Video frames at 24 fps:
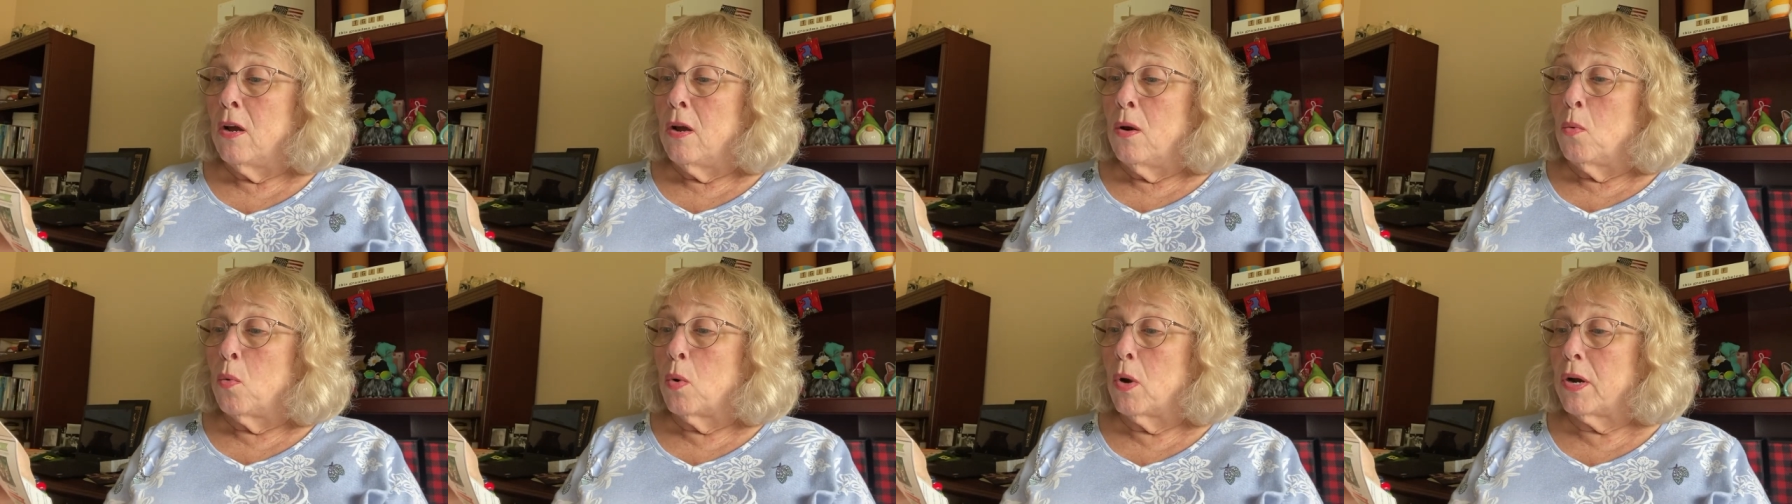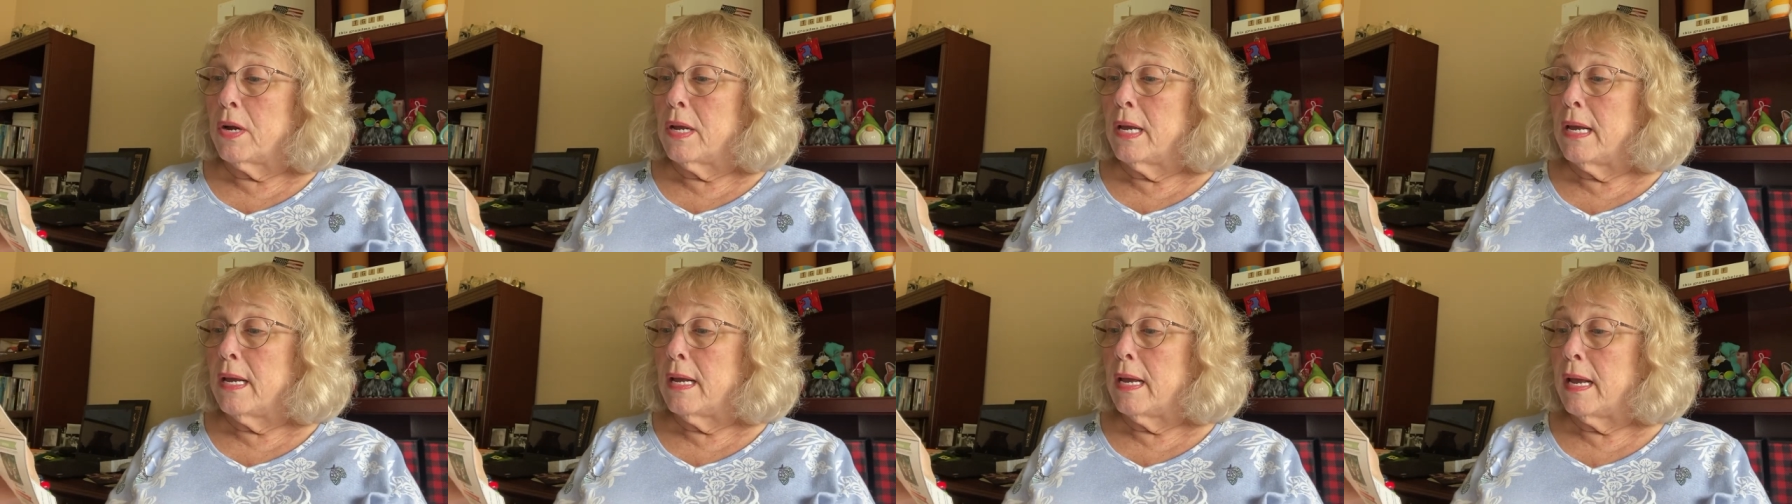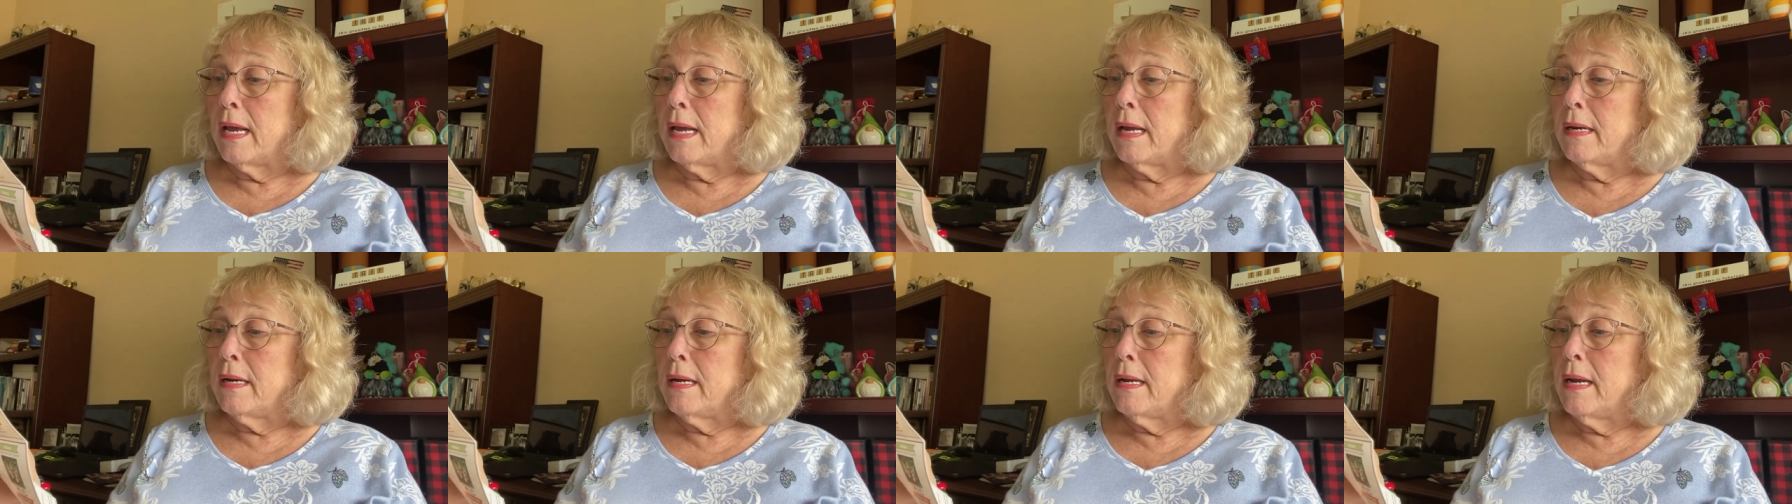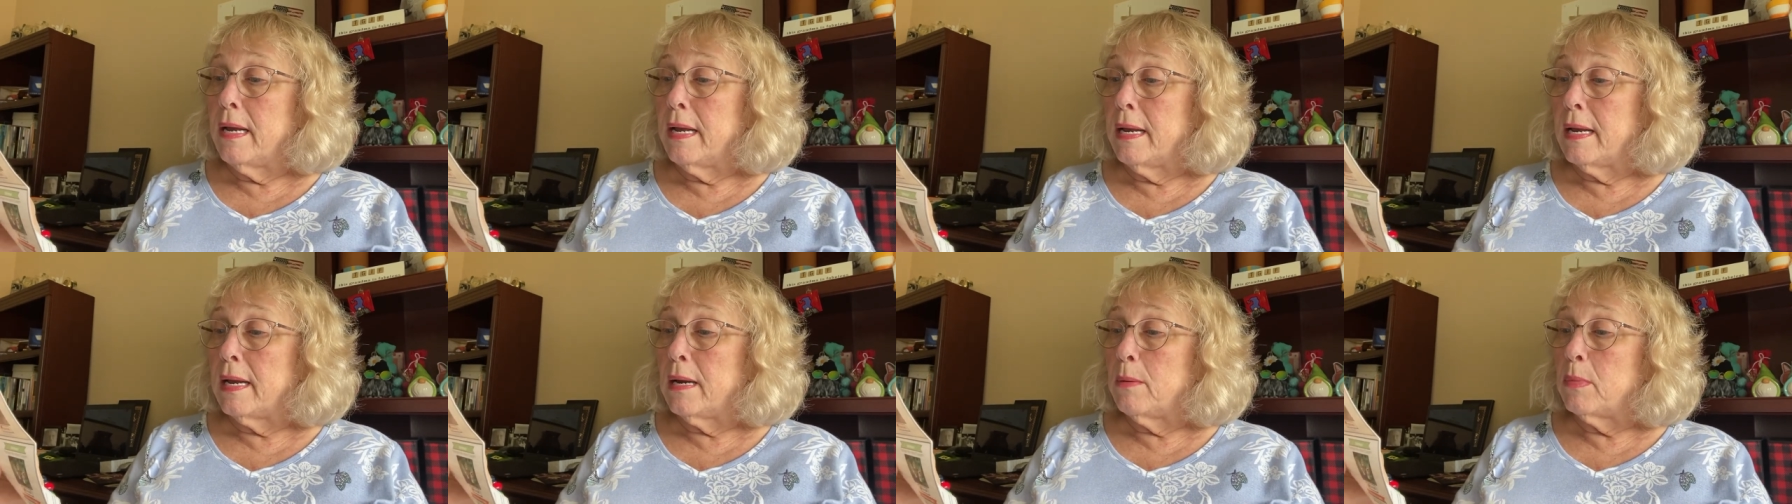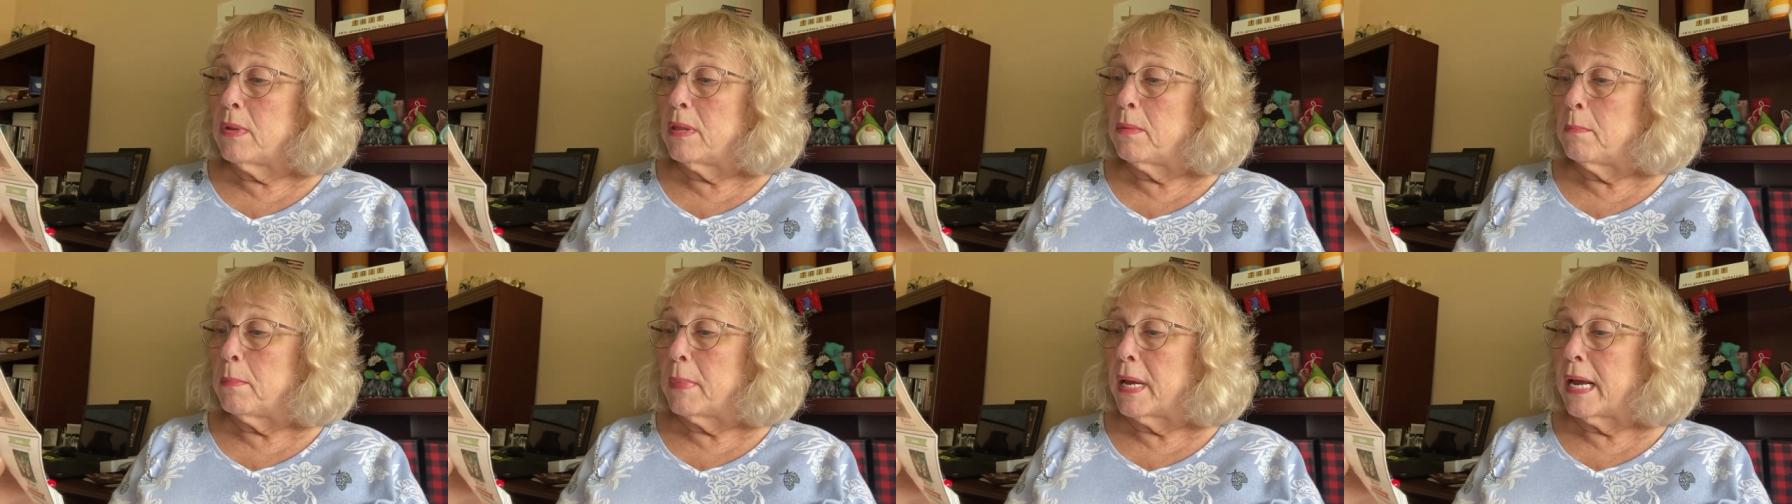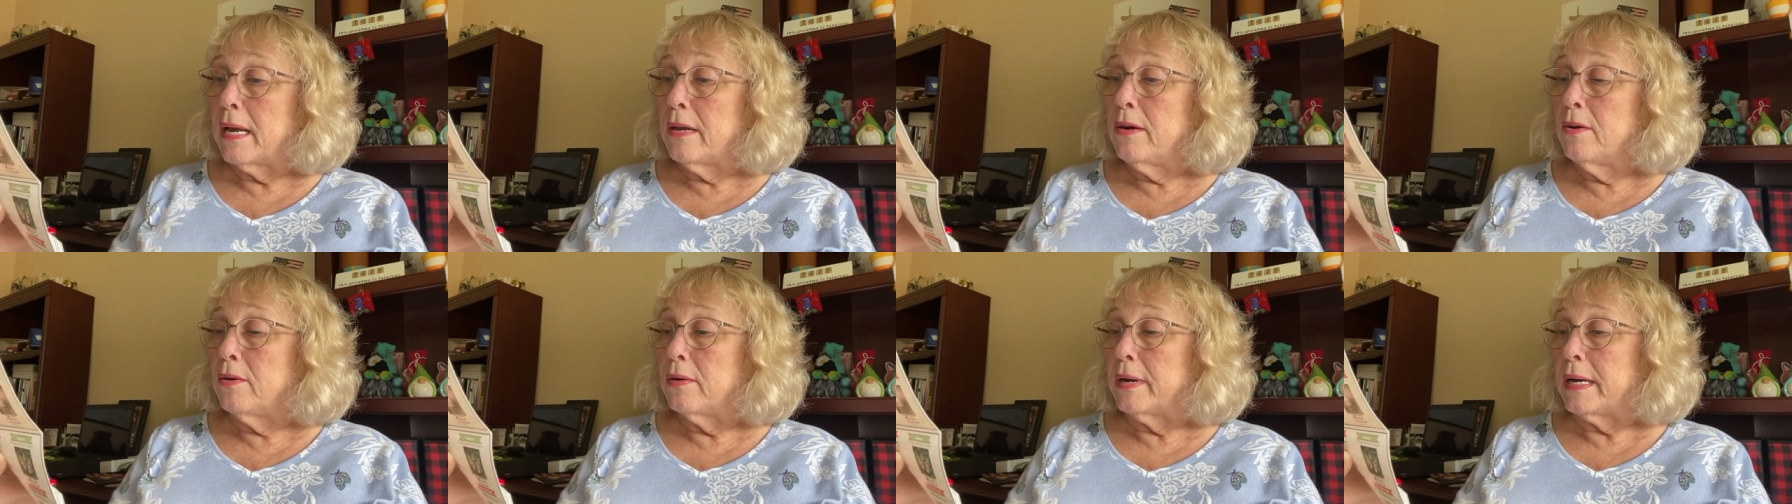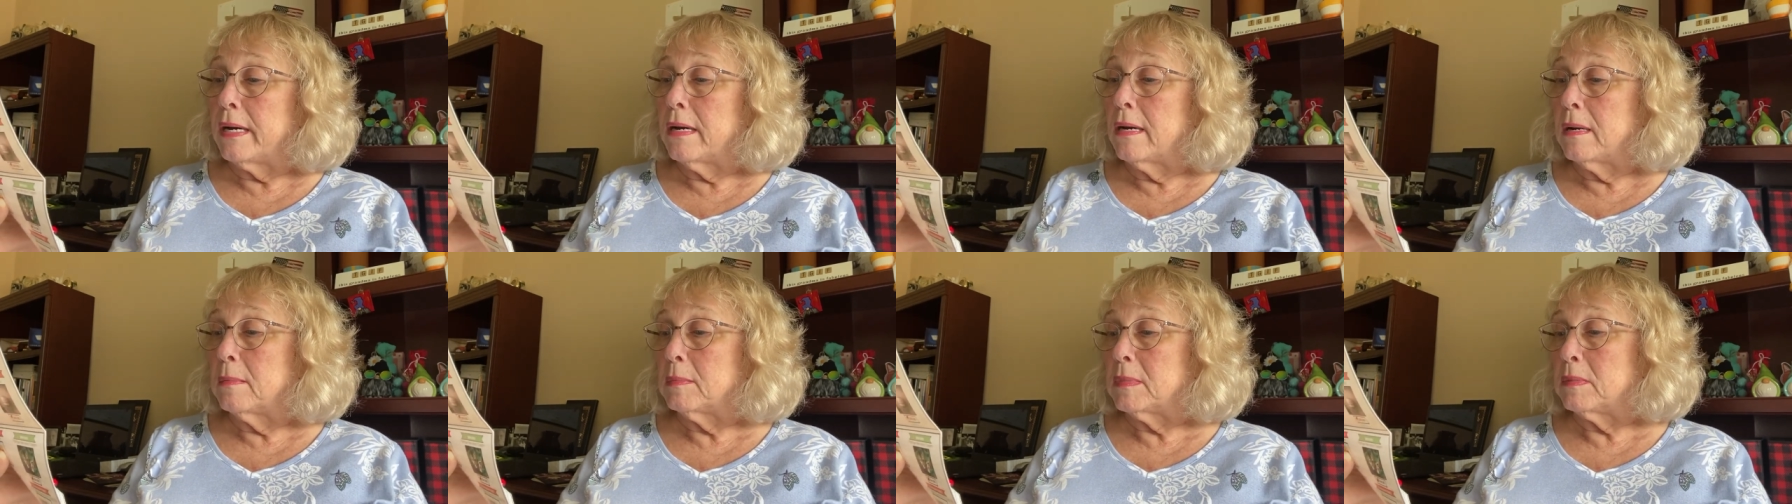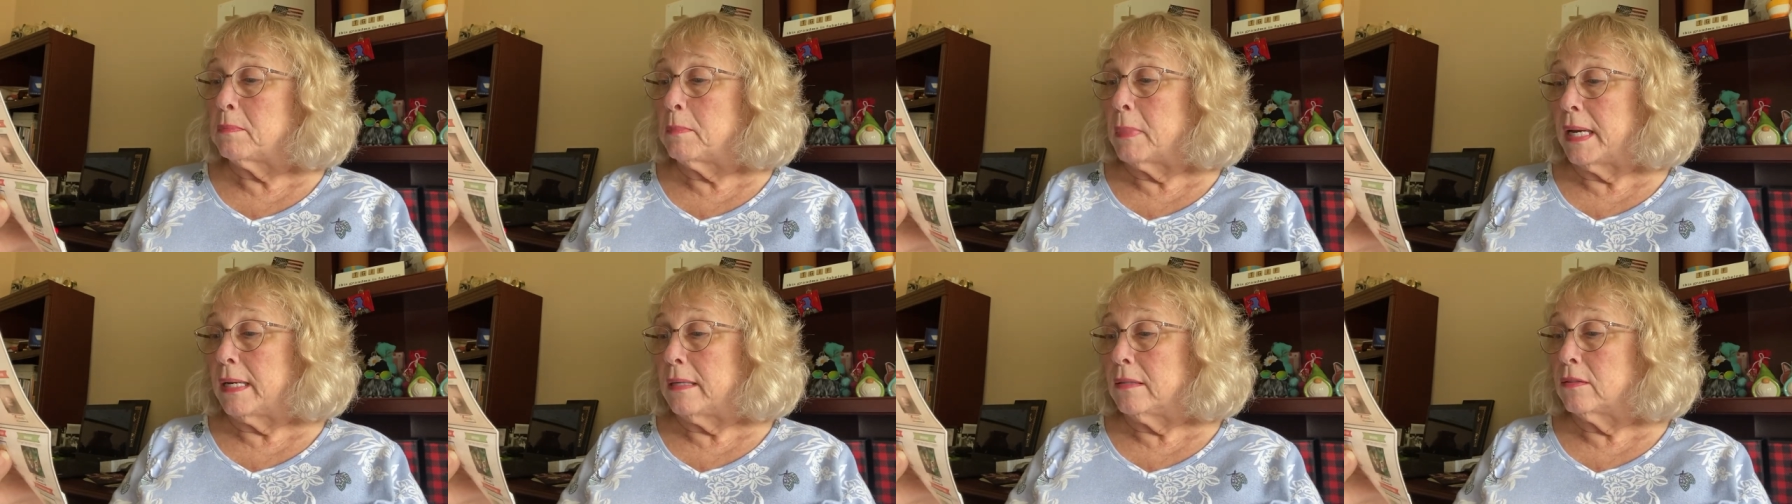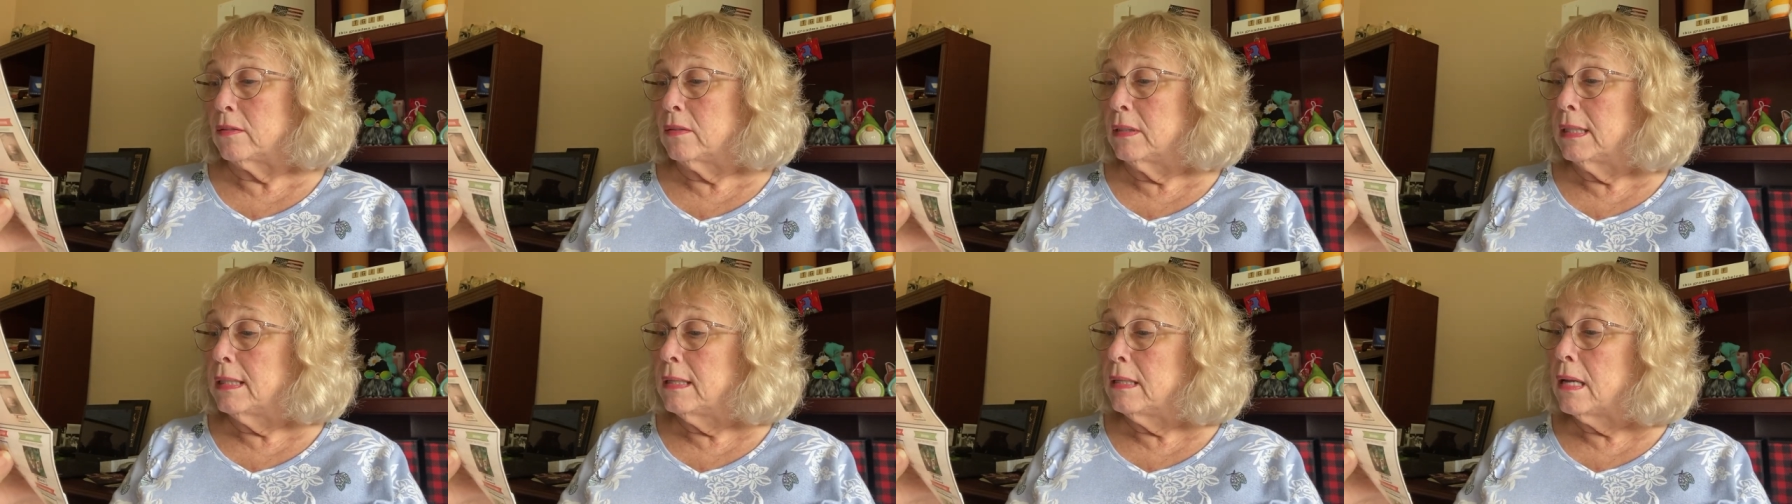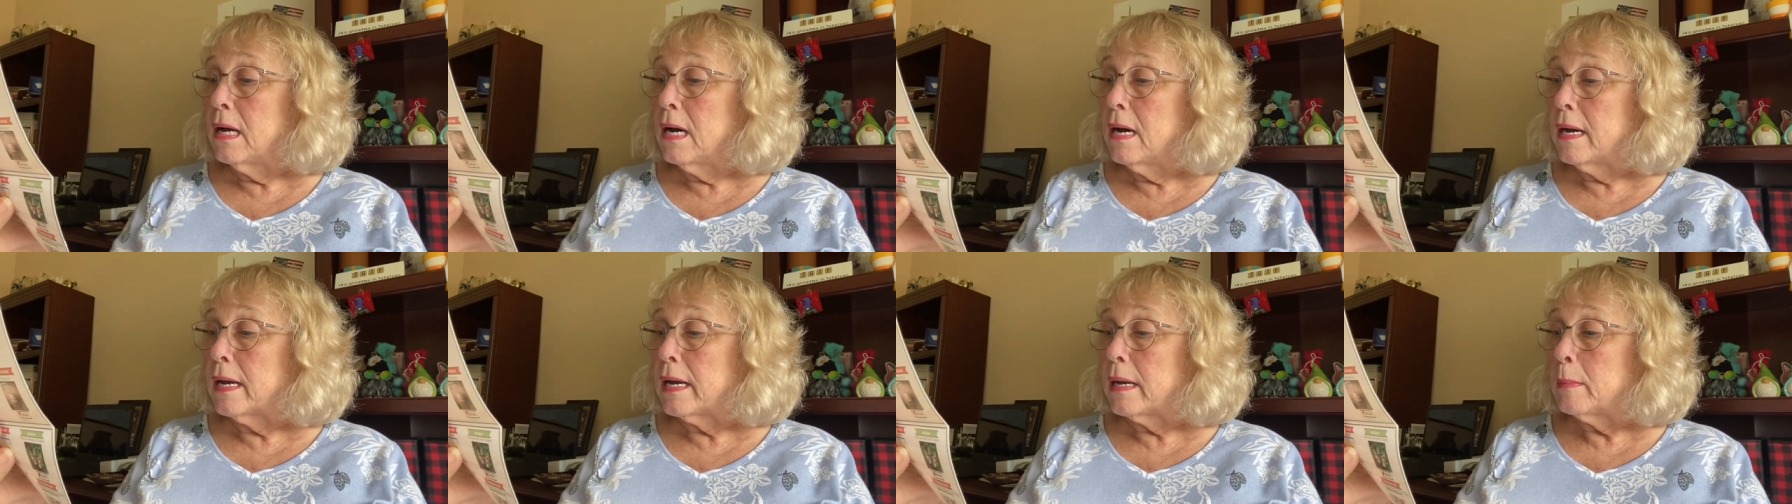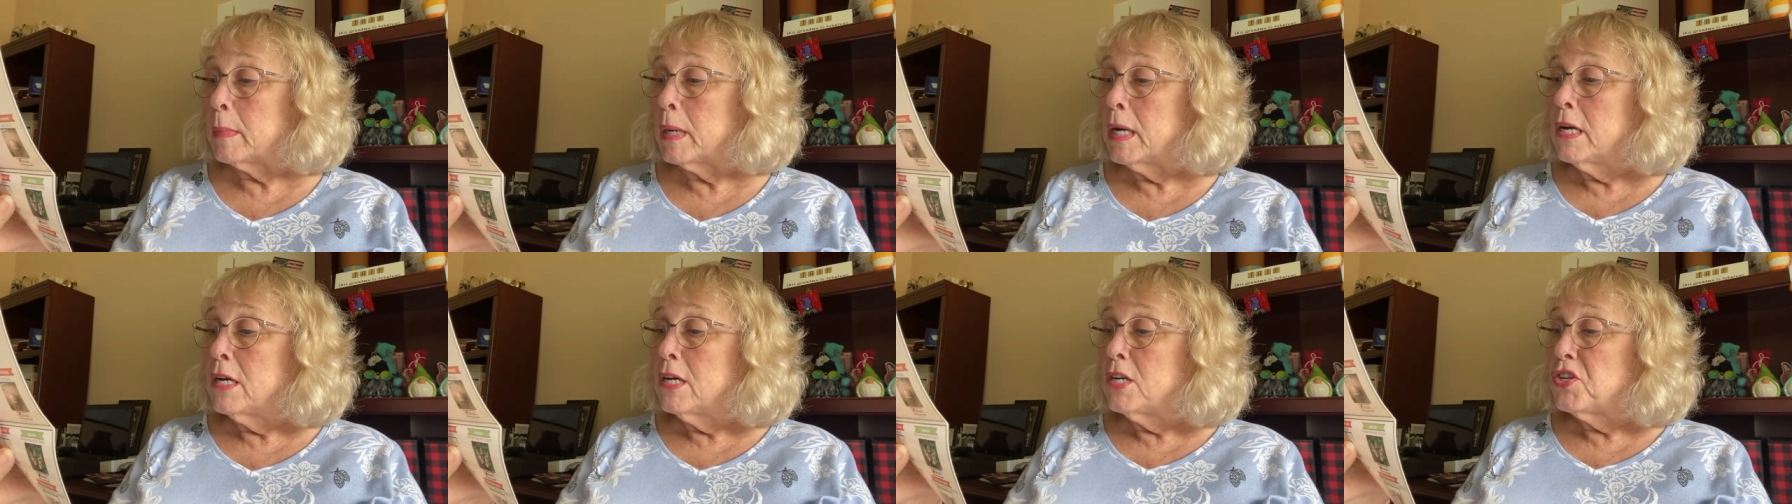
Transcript: Working hand in hand with mandarin comes basil and lime,